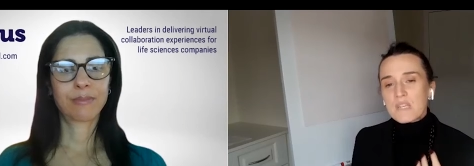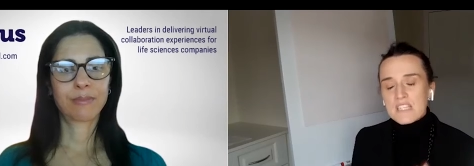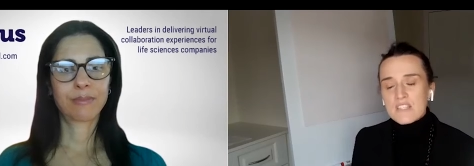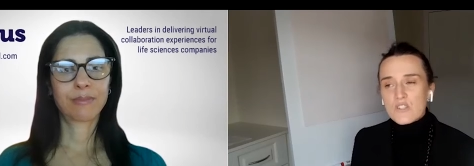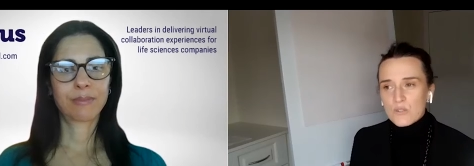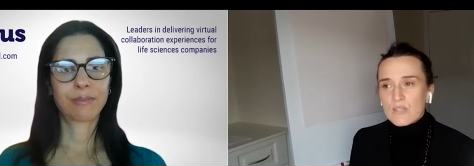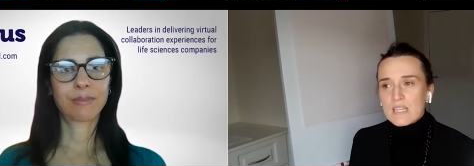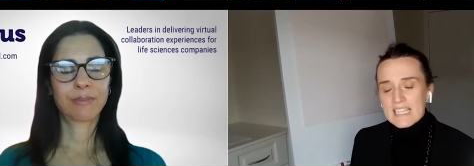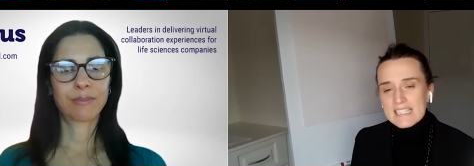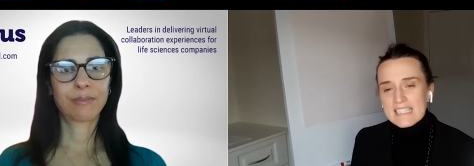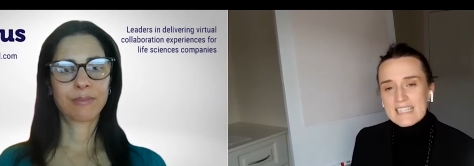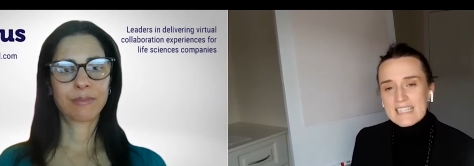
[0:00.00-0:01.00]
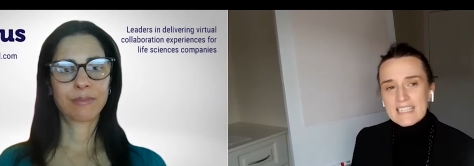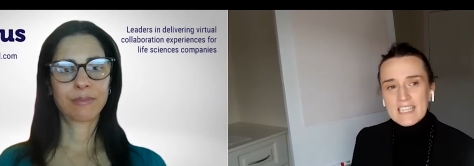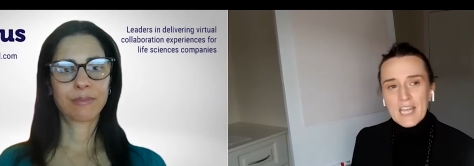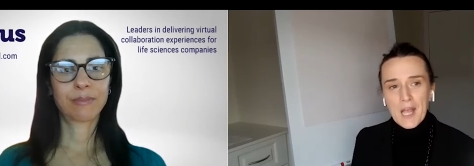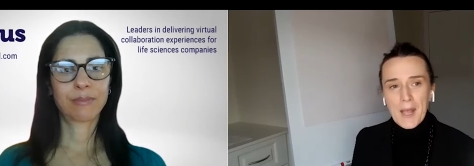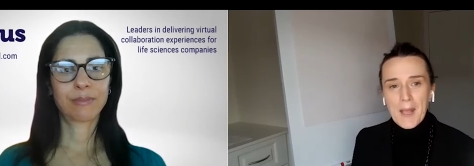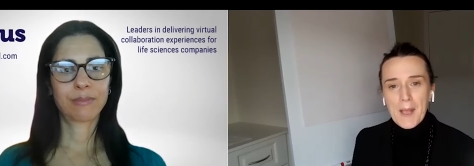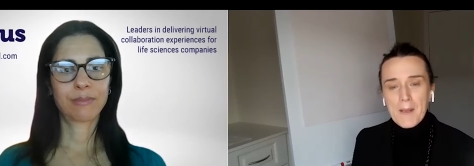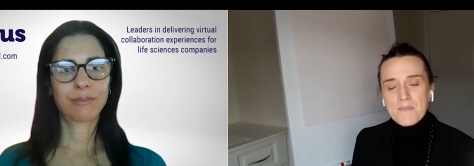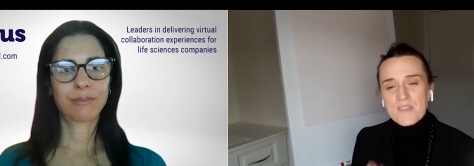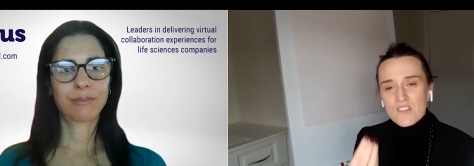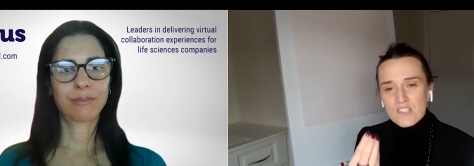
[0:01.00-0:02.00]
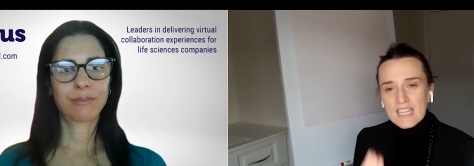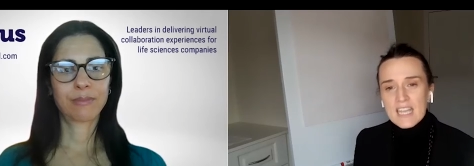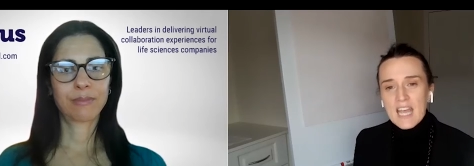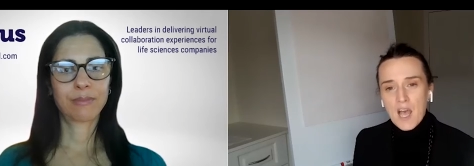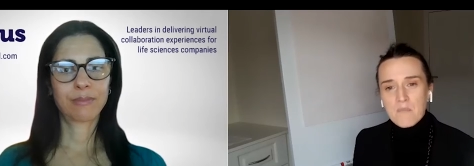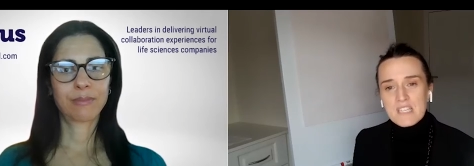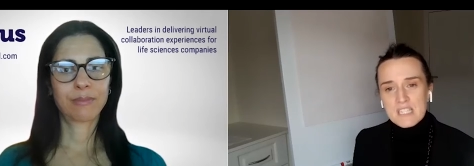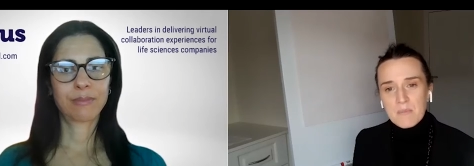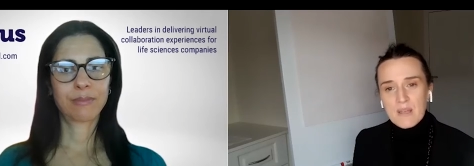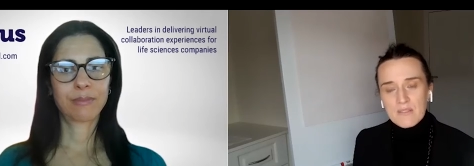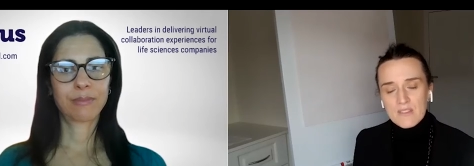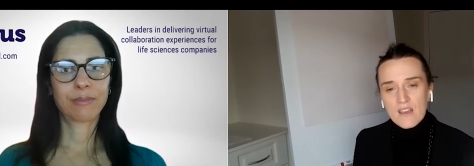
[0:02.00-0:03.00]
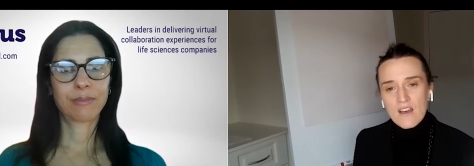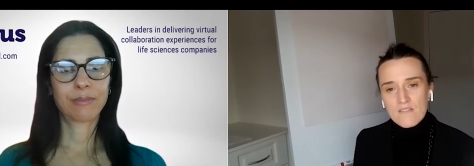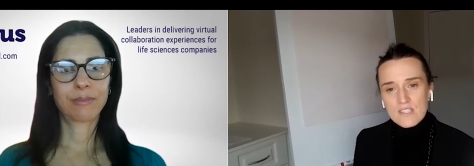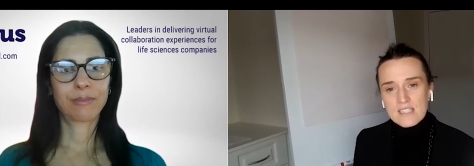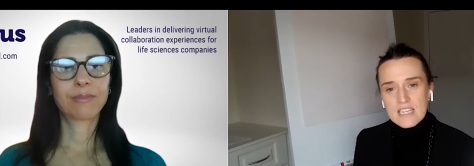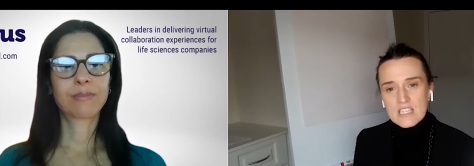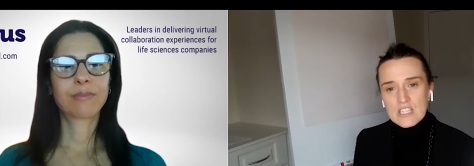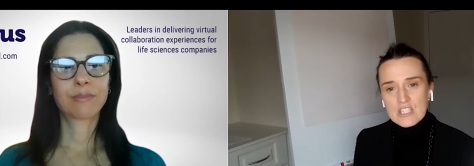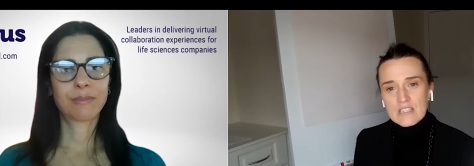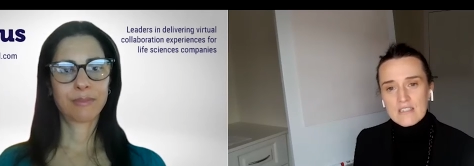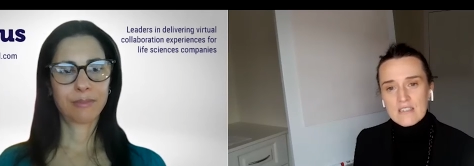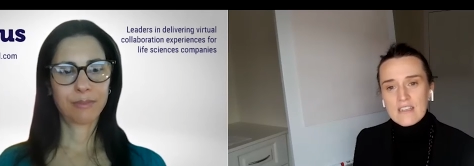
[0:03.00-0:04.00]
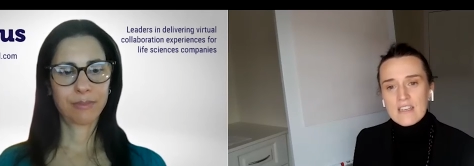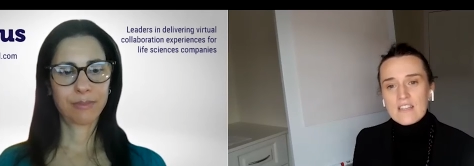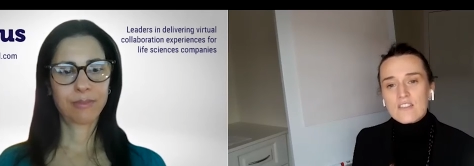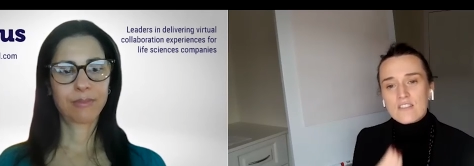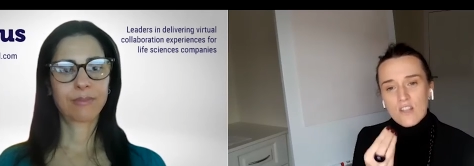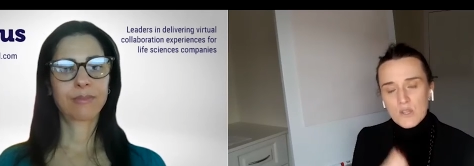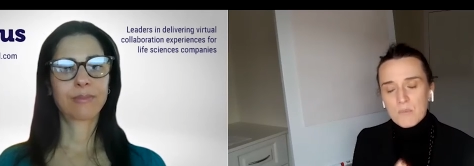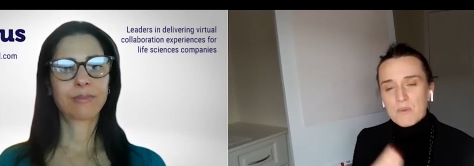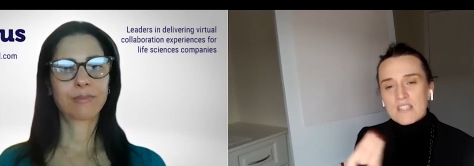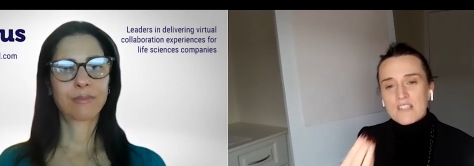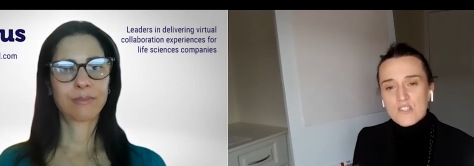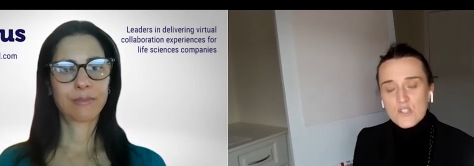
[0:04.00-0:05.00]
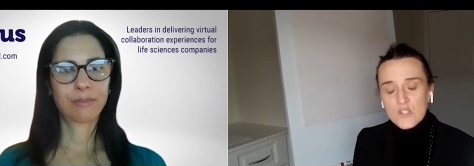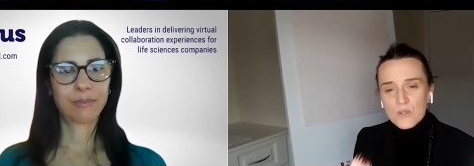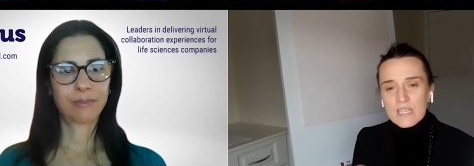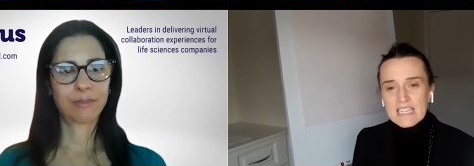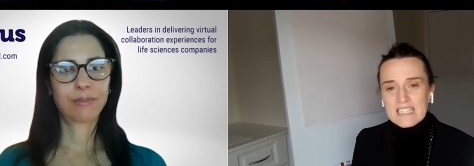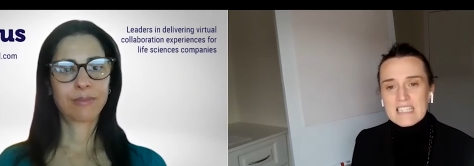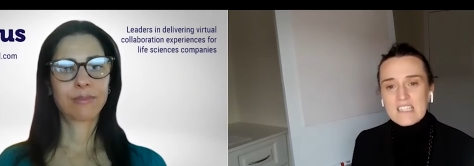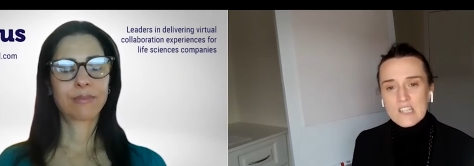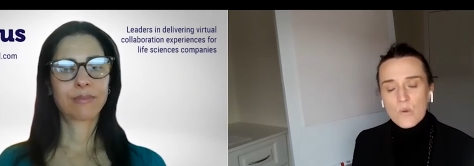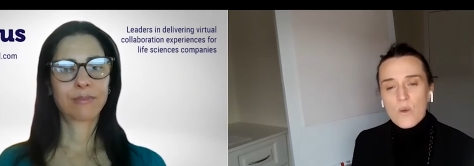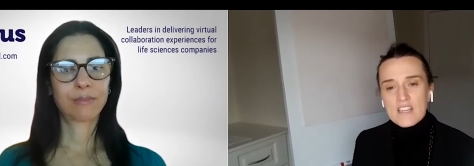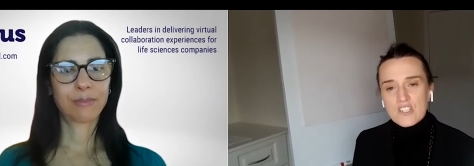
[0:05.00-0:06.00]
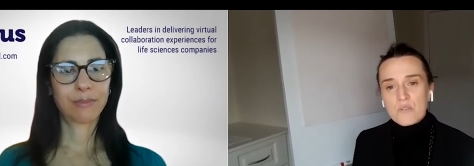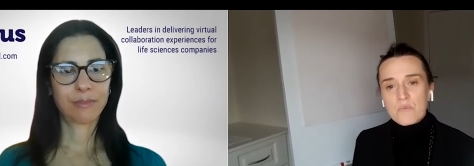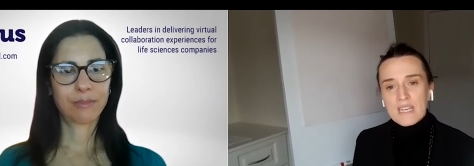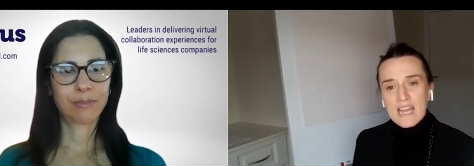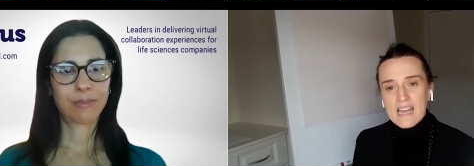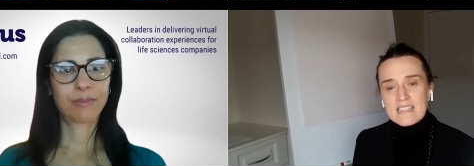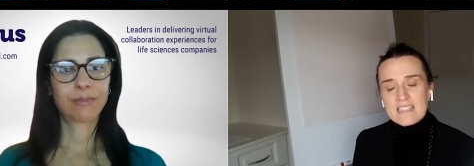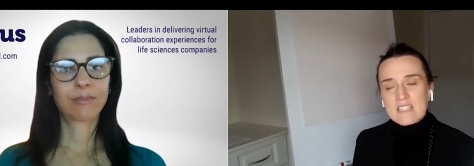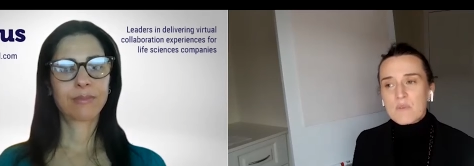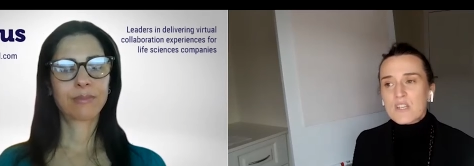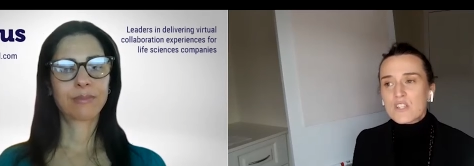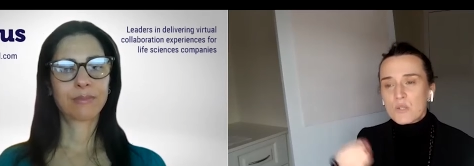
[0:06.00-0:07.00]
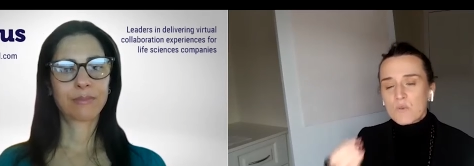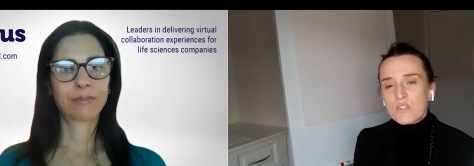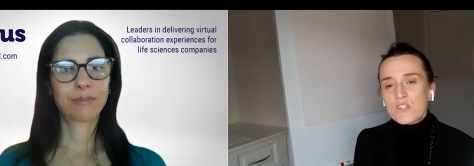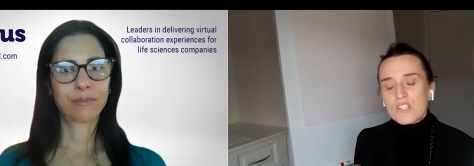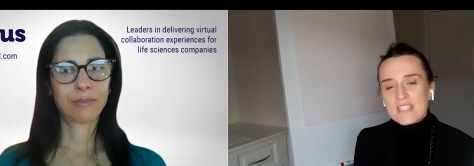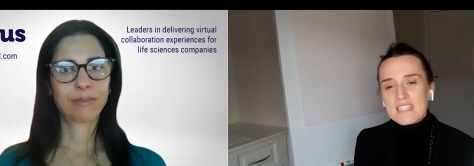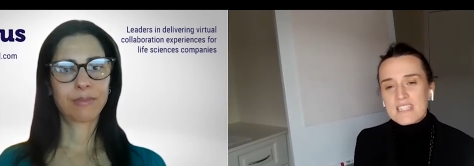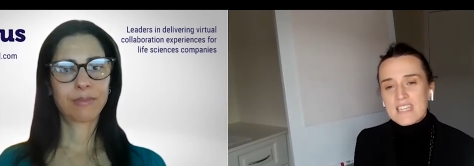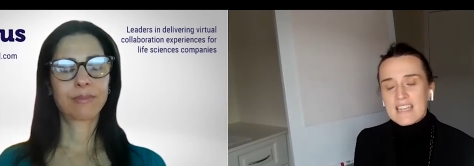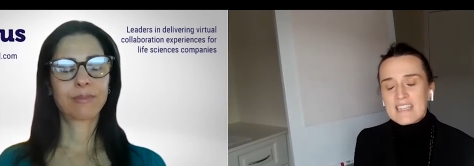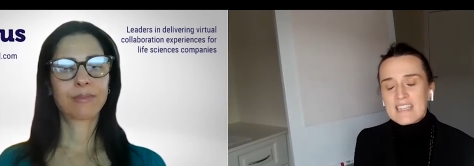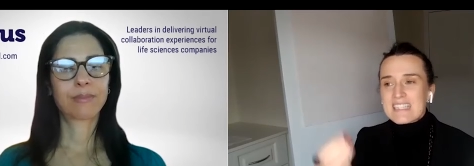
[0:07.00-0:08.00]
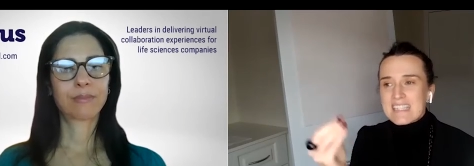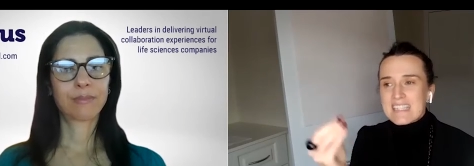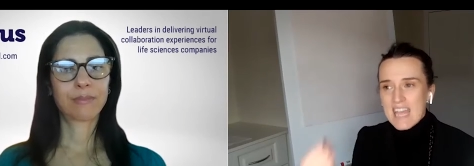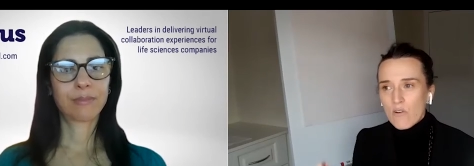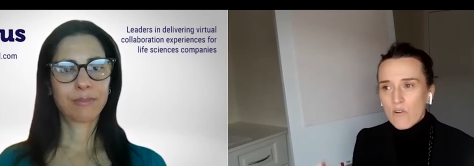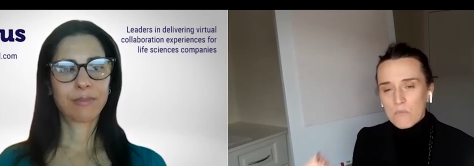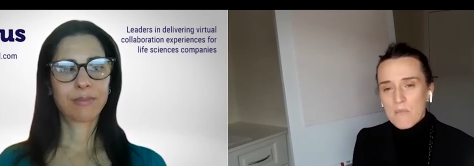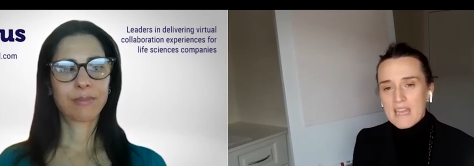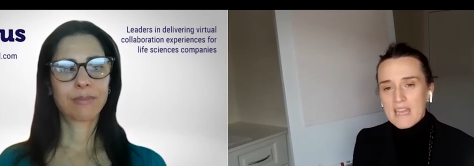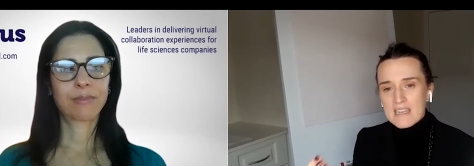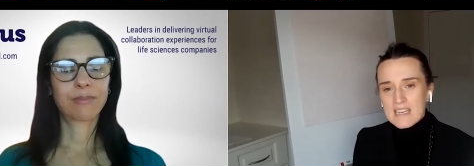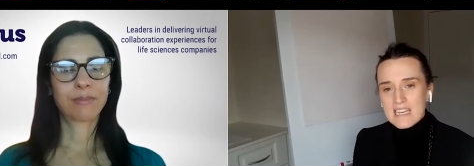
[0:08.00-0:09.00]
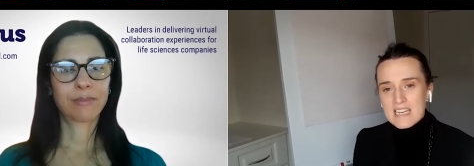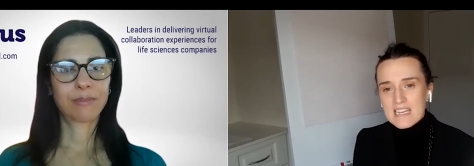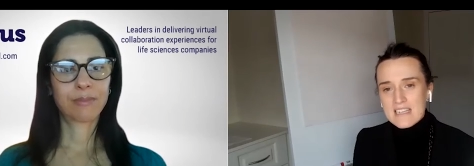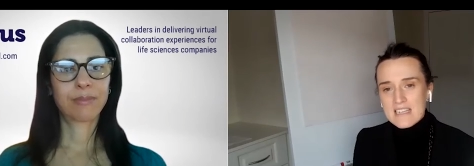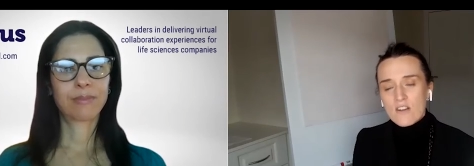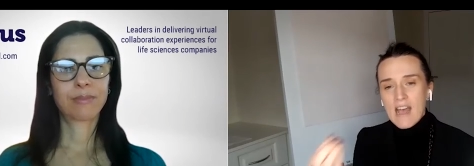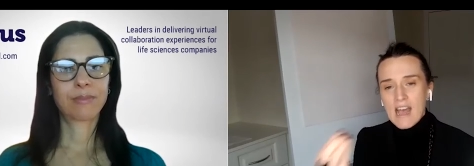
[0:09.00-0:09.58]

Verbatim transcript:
Speaker 1: somebody is truly listening um, there's a calmness about the conversation the other person is truly listening to the question being asked because you understand it's their unmet need.